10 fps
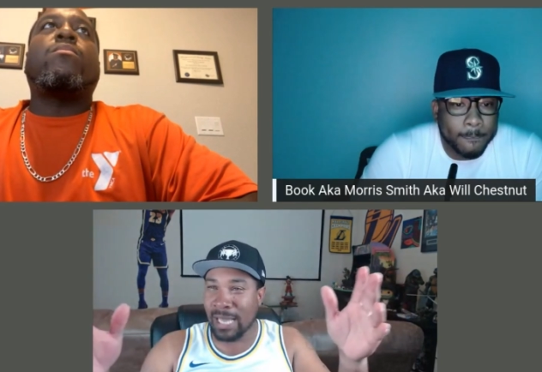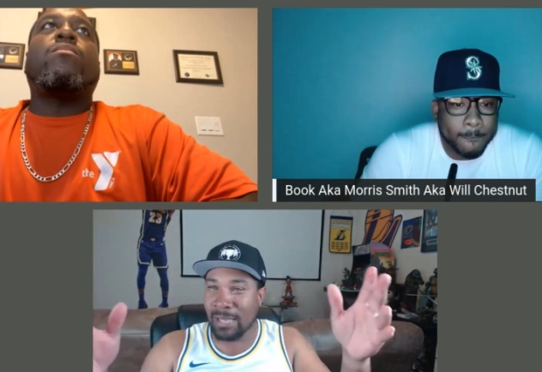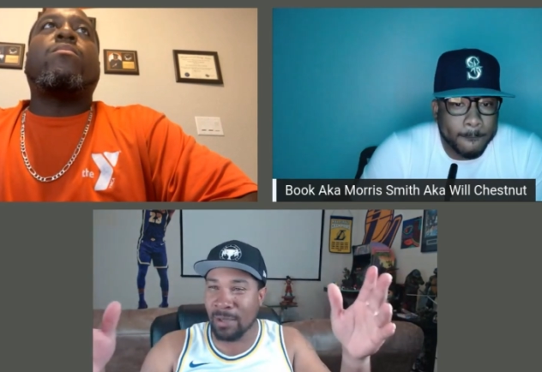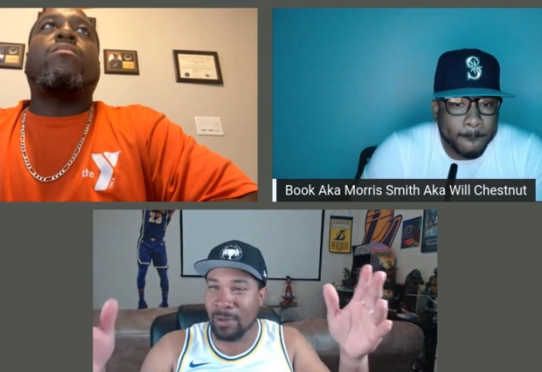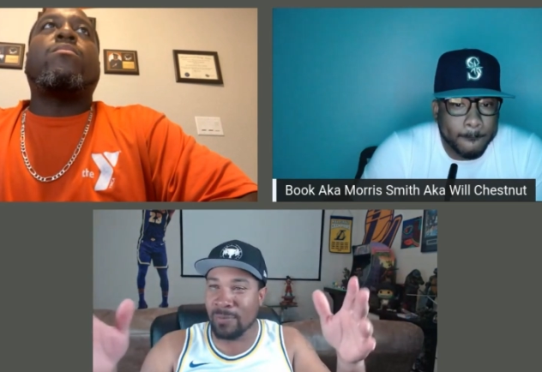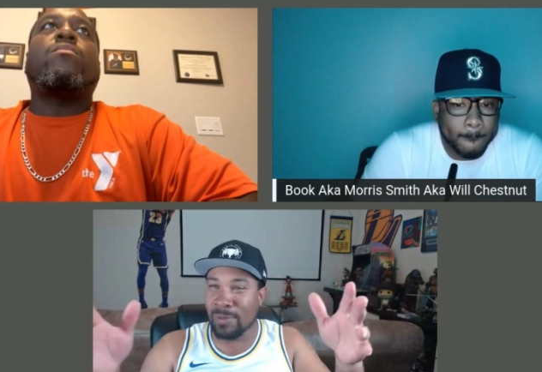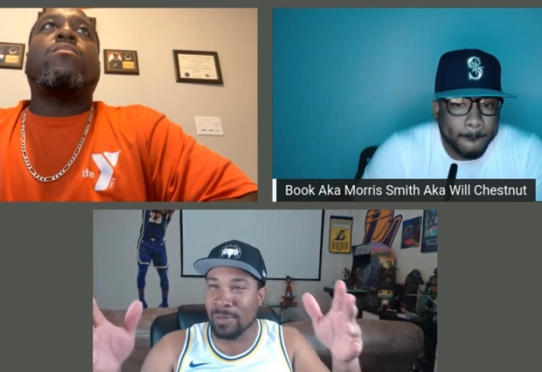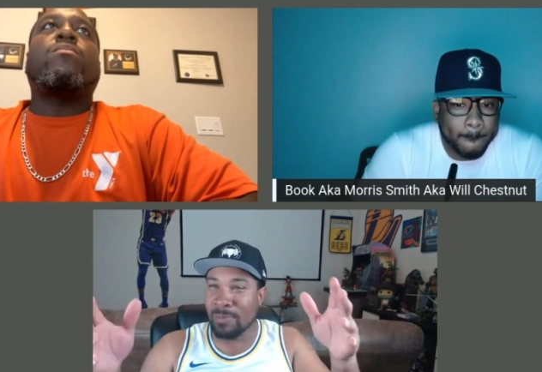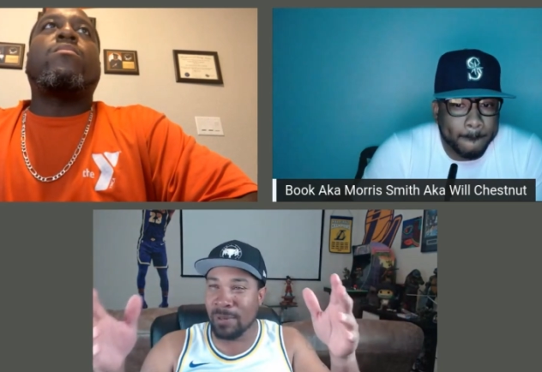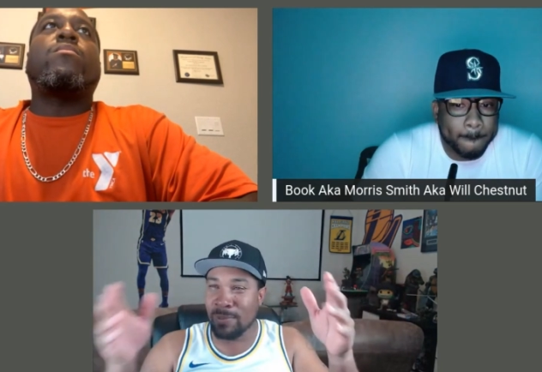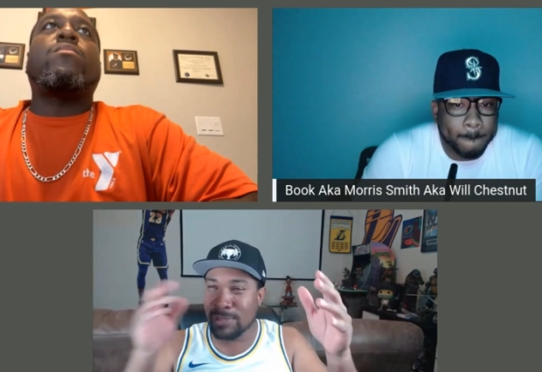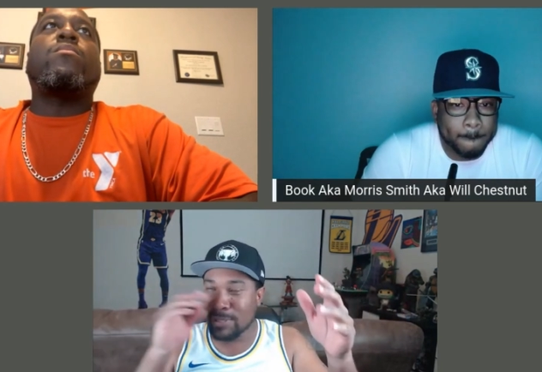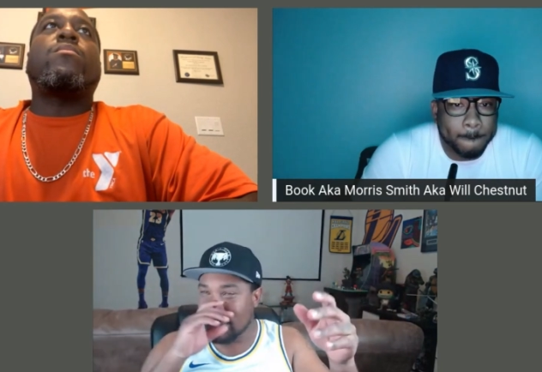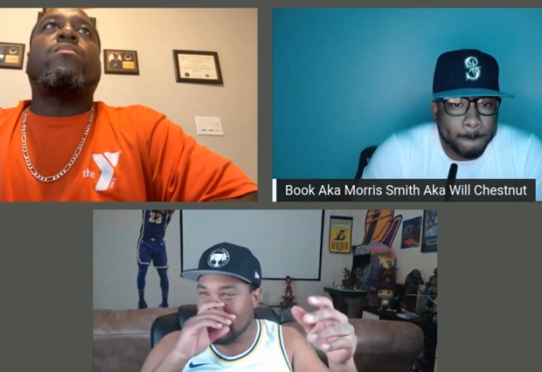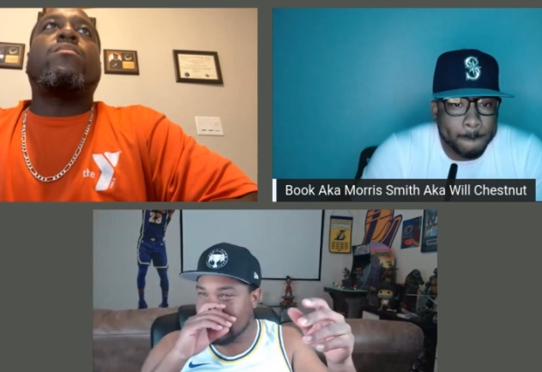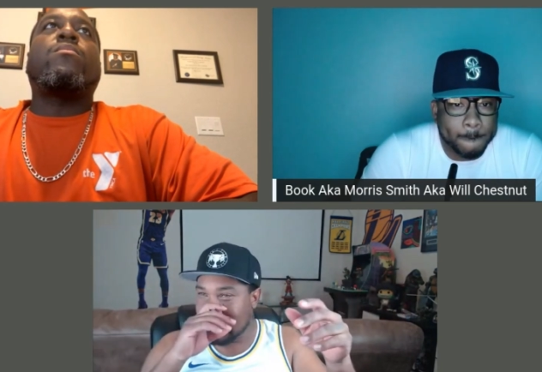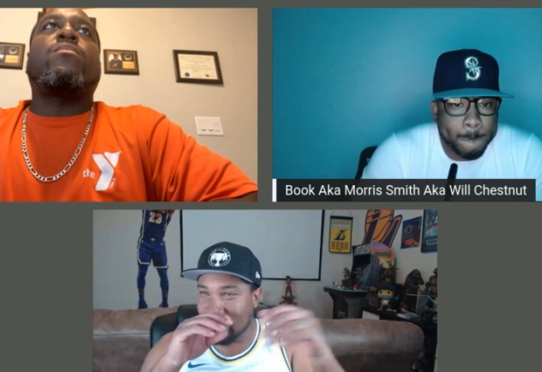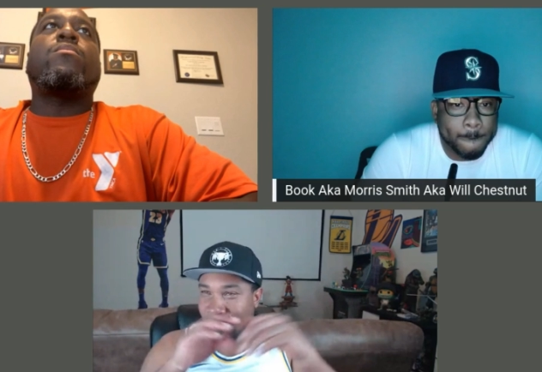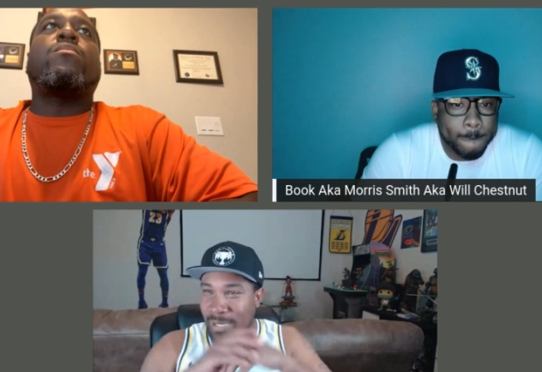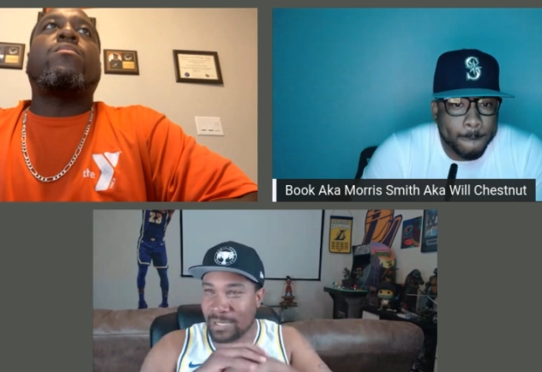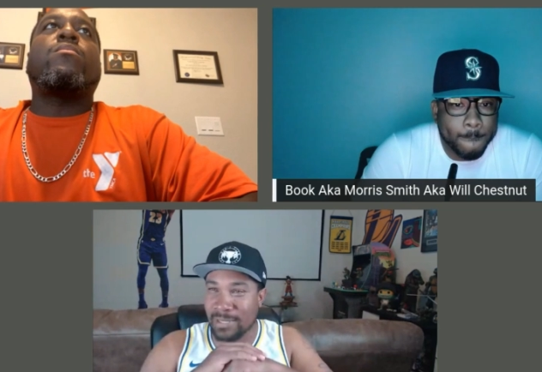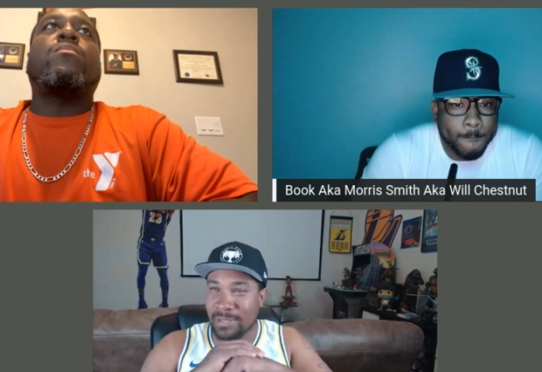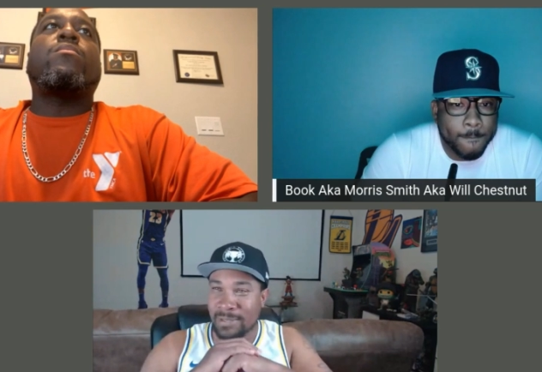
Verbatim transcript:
Speaker 1: see how y'all feel about what y'all just seen right